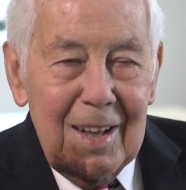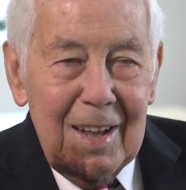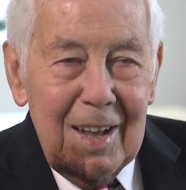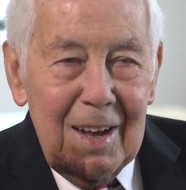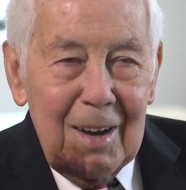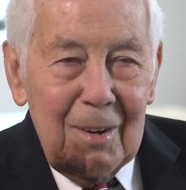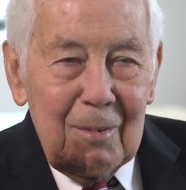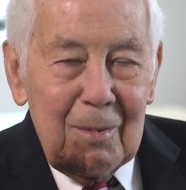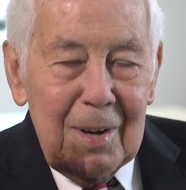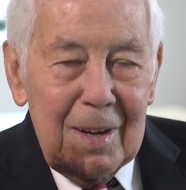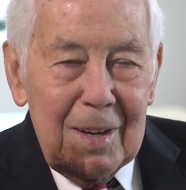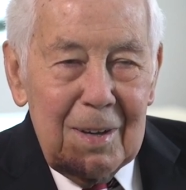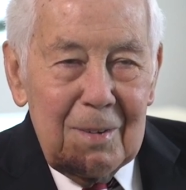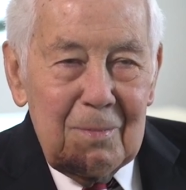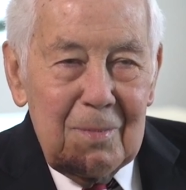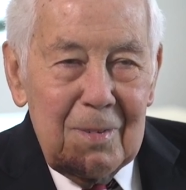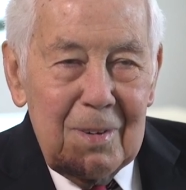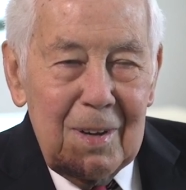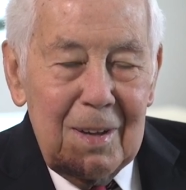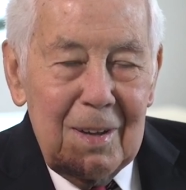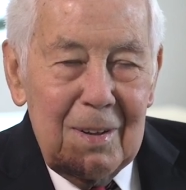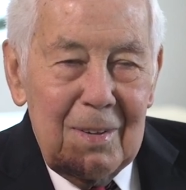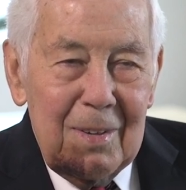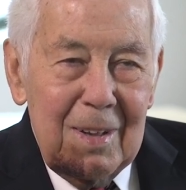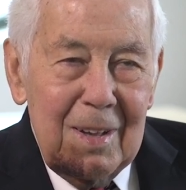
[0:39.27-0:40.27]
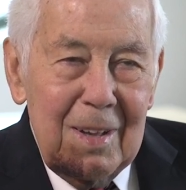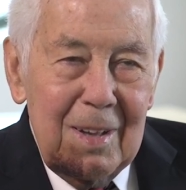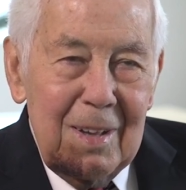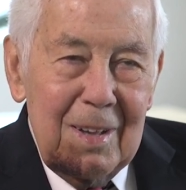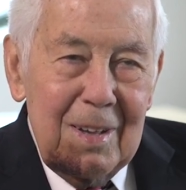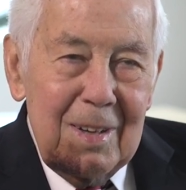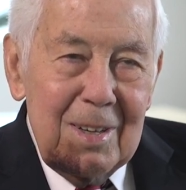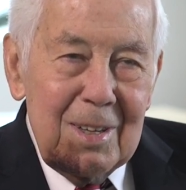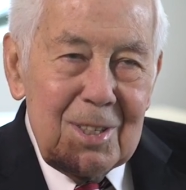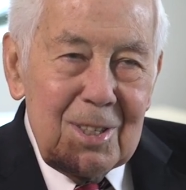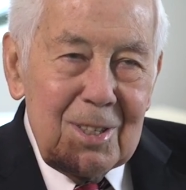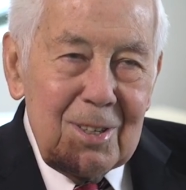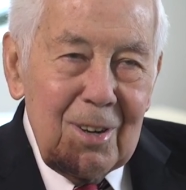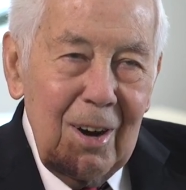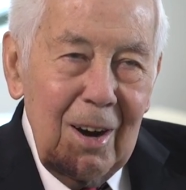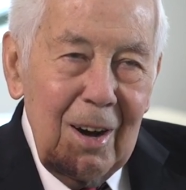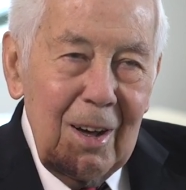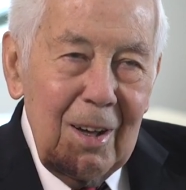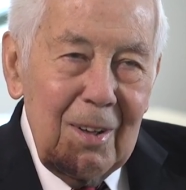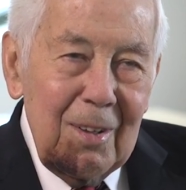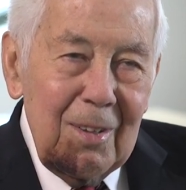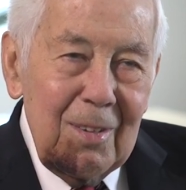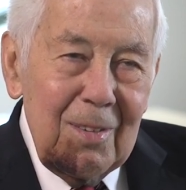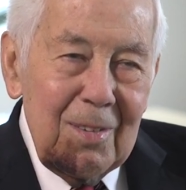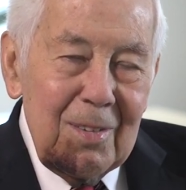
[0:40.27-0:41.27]
We
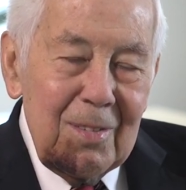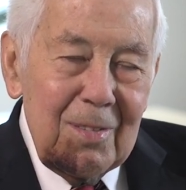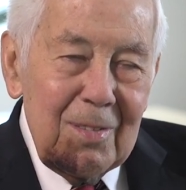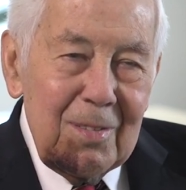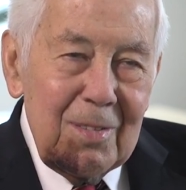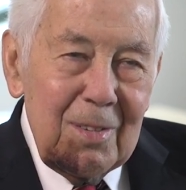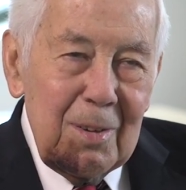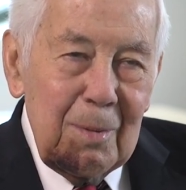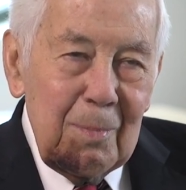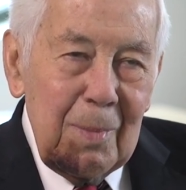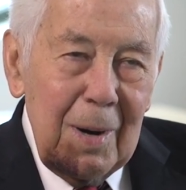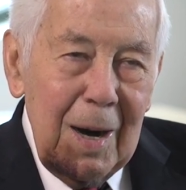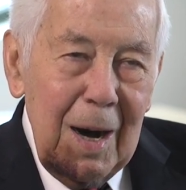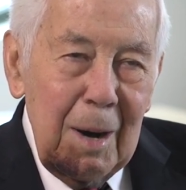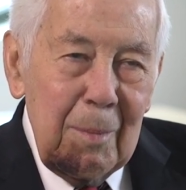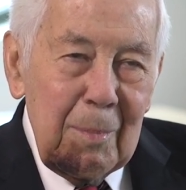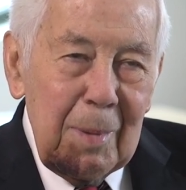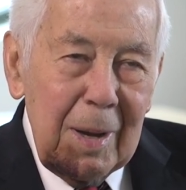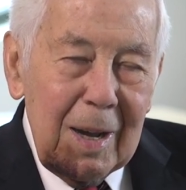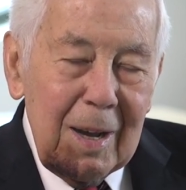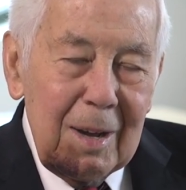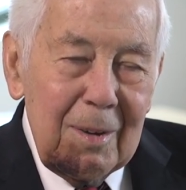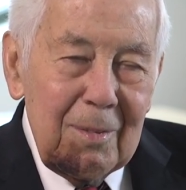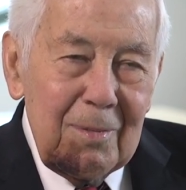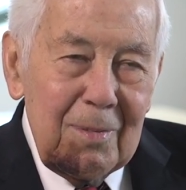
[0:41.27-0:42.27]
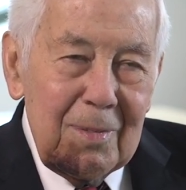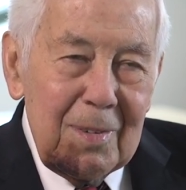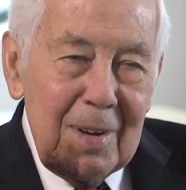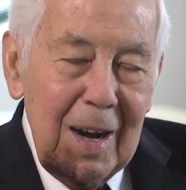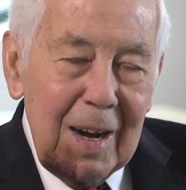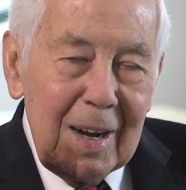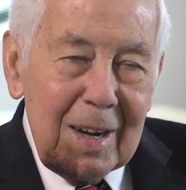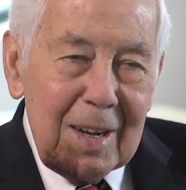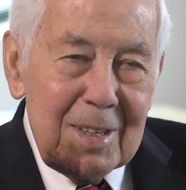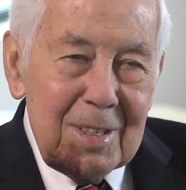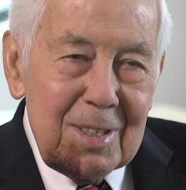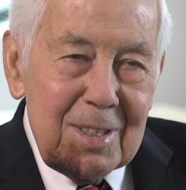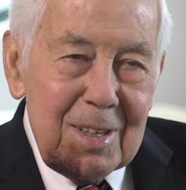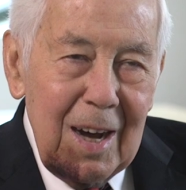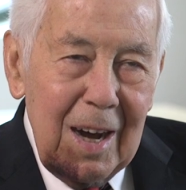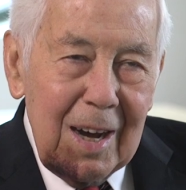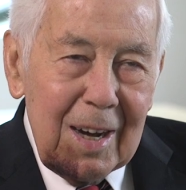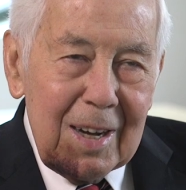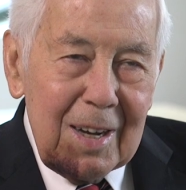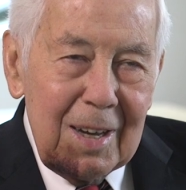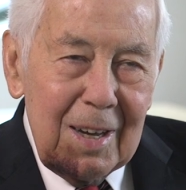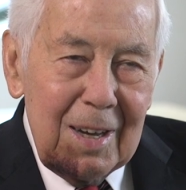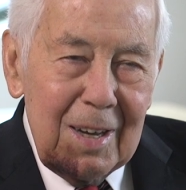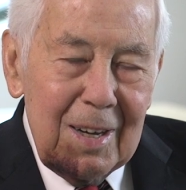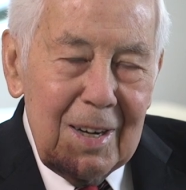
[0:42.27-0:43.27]
saw the bombing of
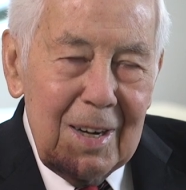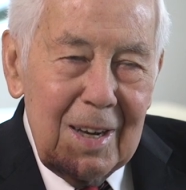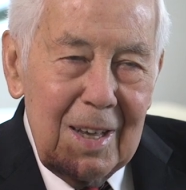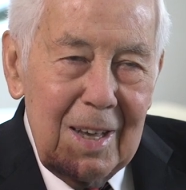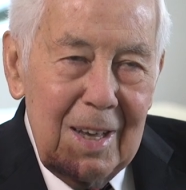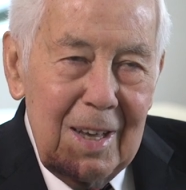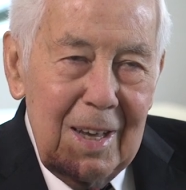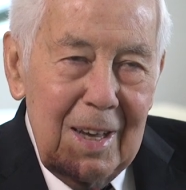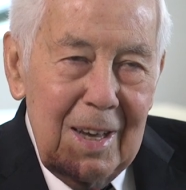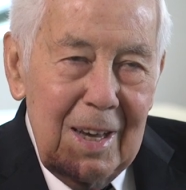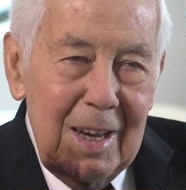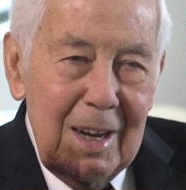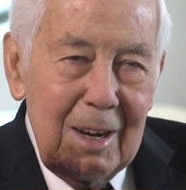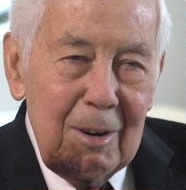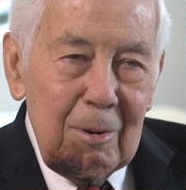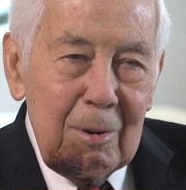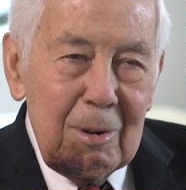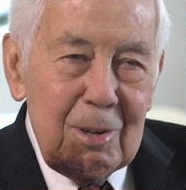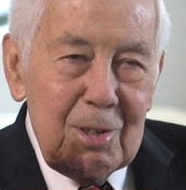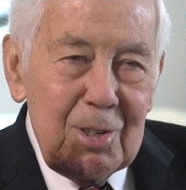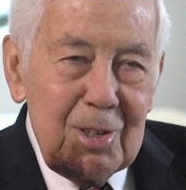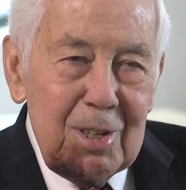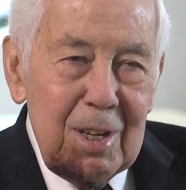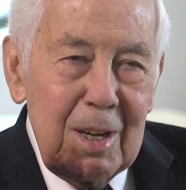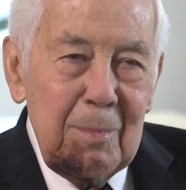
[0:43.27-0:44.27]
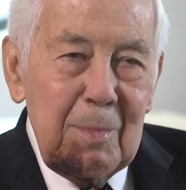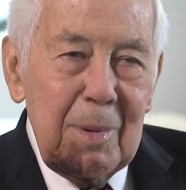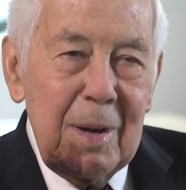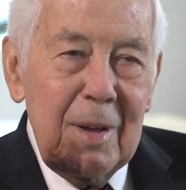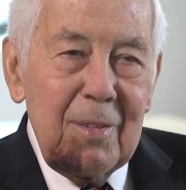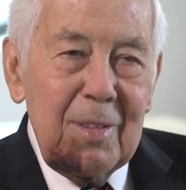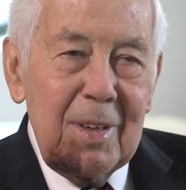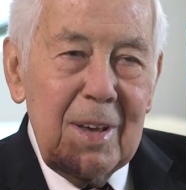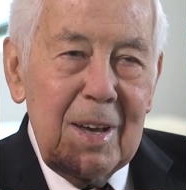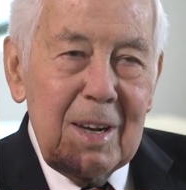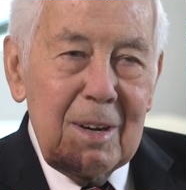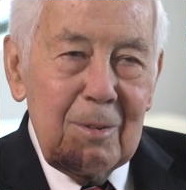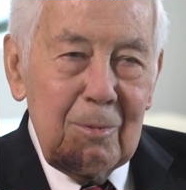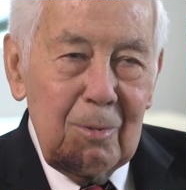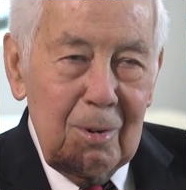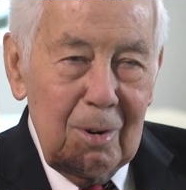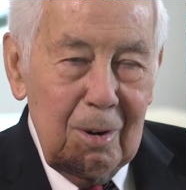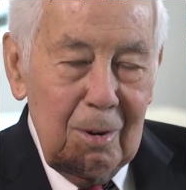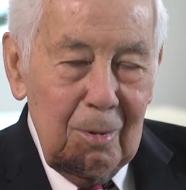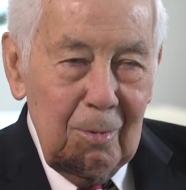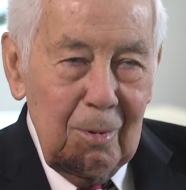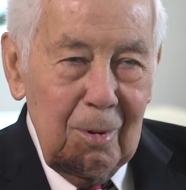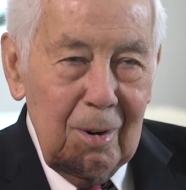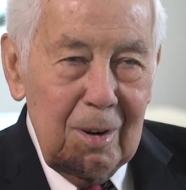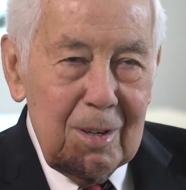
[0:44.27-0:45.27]
Nagasaki and Hiroshima at the end of
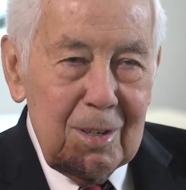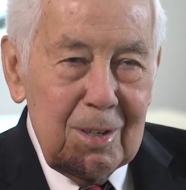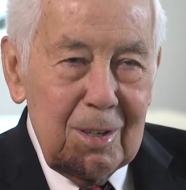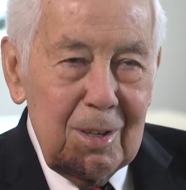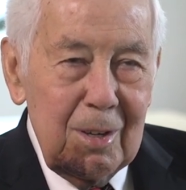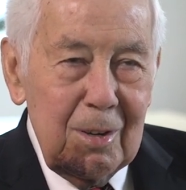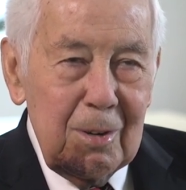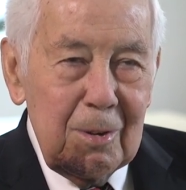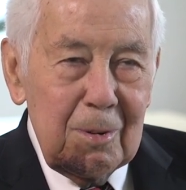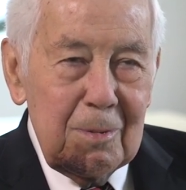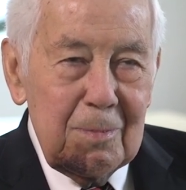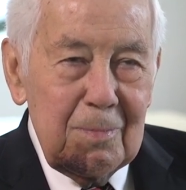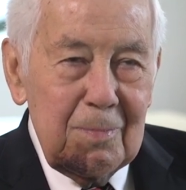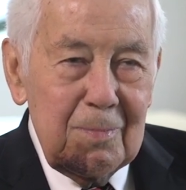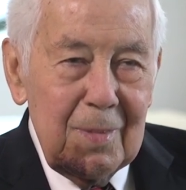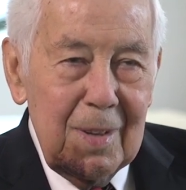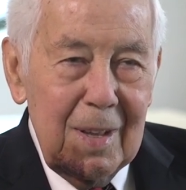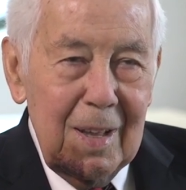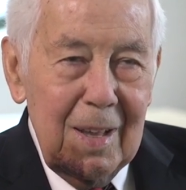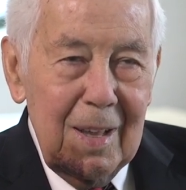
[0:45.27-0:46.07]
World War II,